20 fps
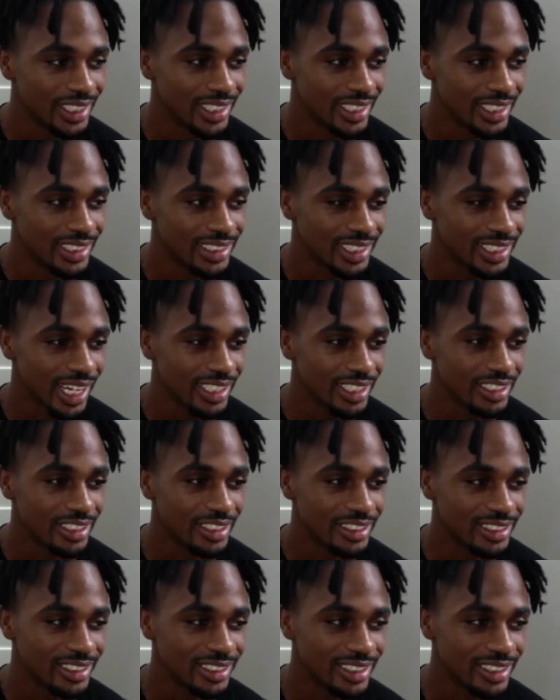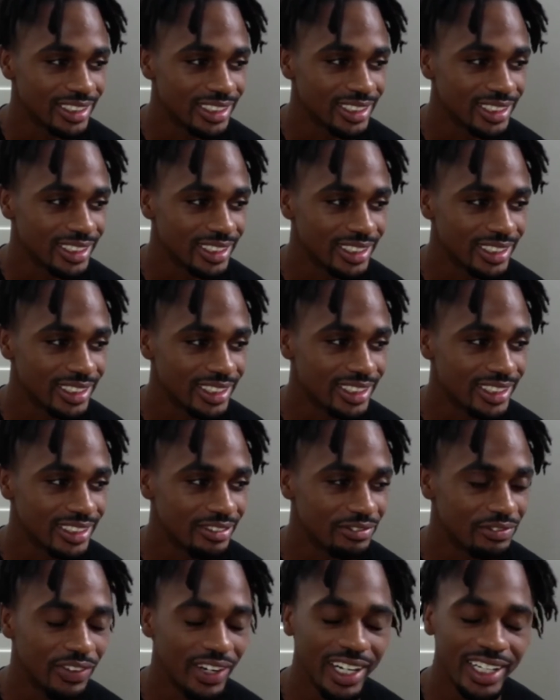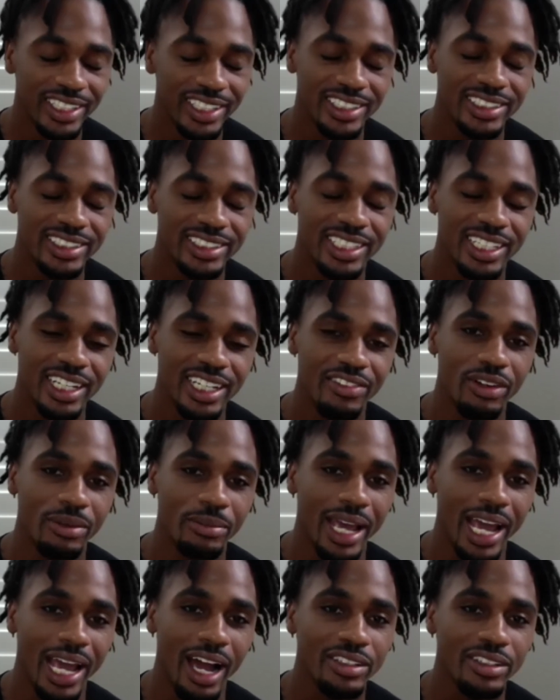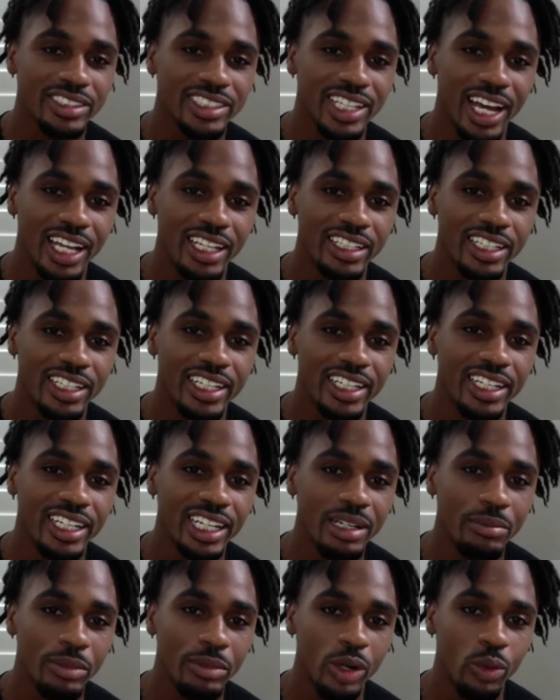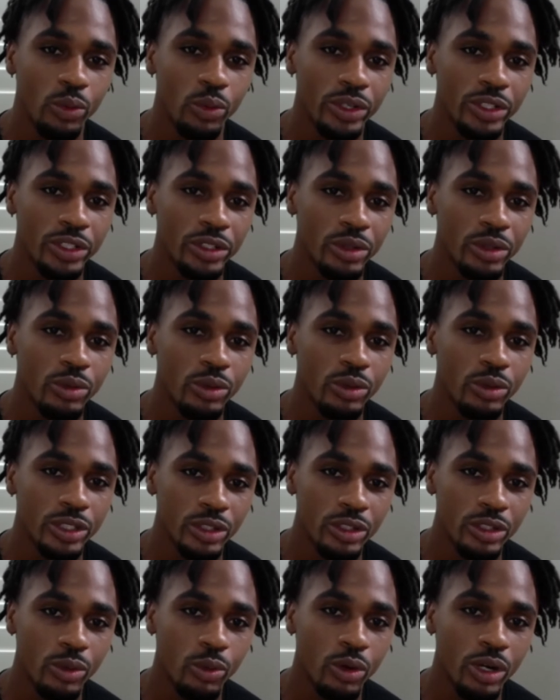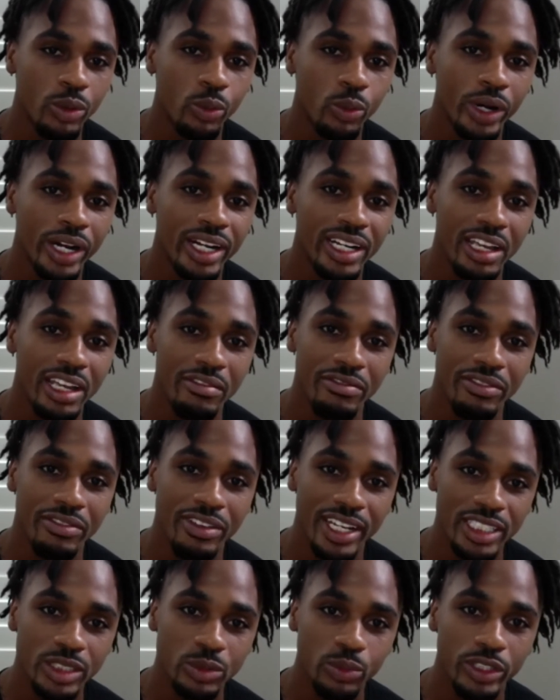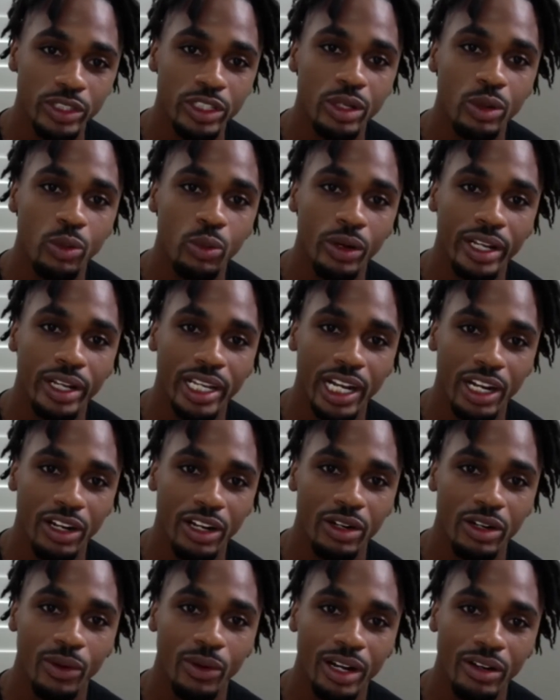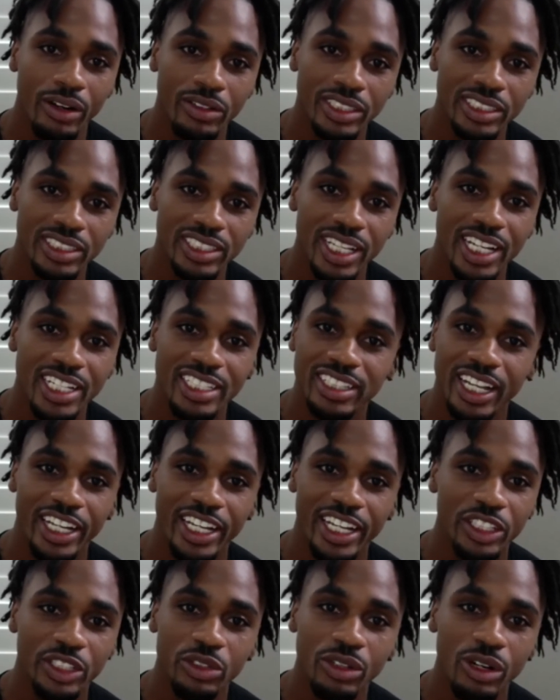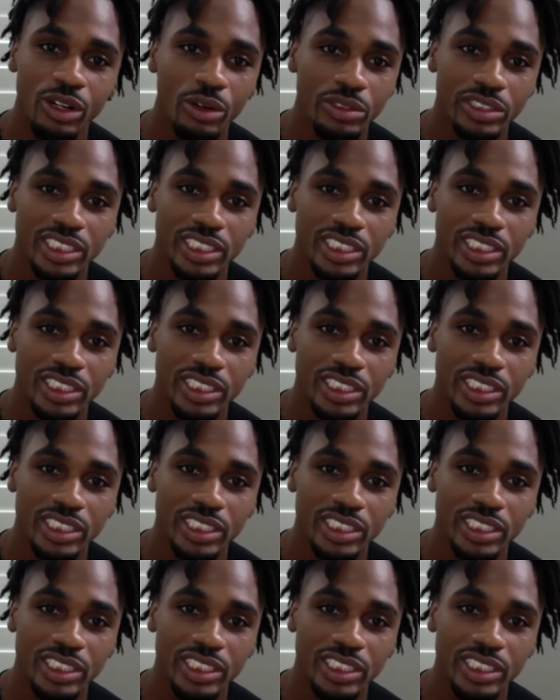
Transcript: it's kind of fun to see it from the outside looking in, but when you're the one wearing that vest, when you're the one carrying around these things, like you don't